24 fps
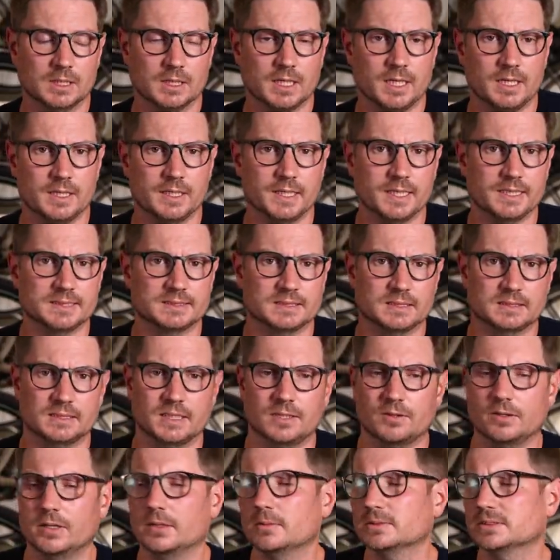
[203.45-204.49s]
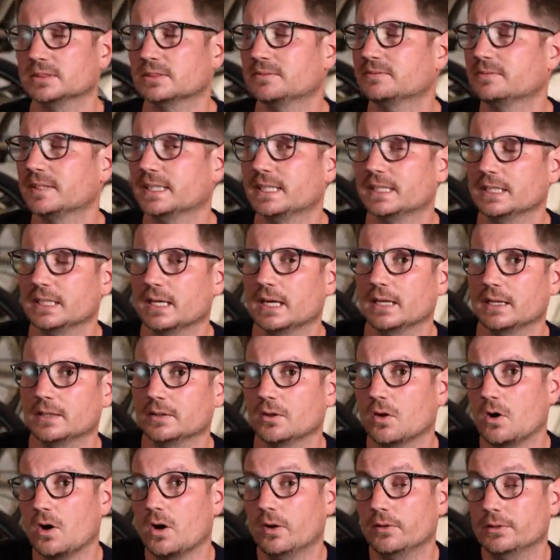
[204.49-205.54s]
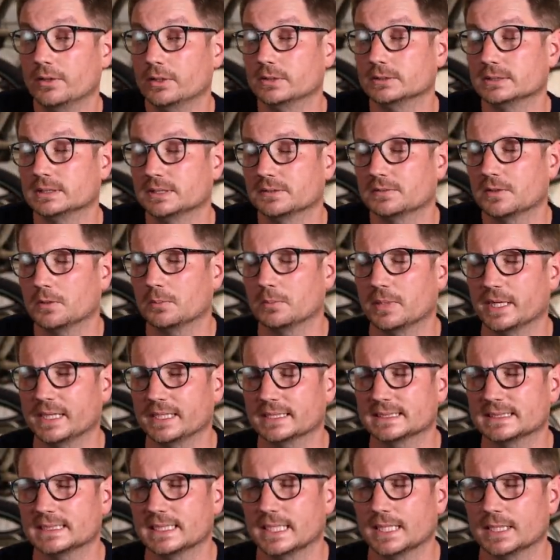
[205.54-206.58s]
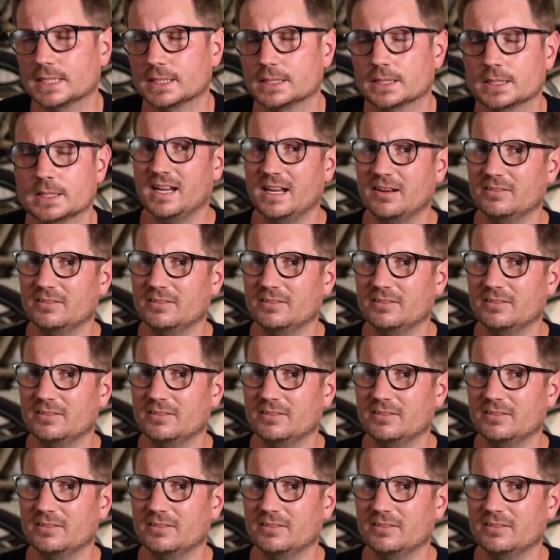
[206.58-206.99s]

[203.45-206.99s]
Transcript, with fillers: kind of nice that they were able to fit it on all those different bikes there.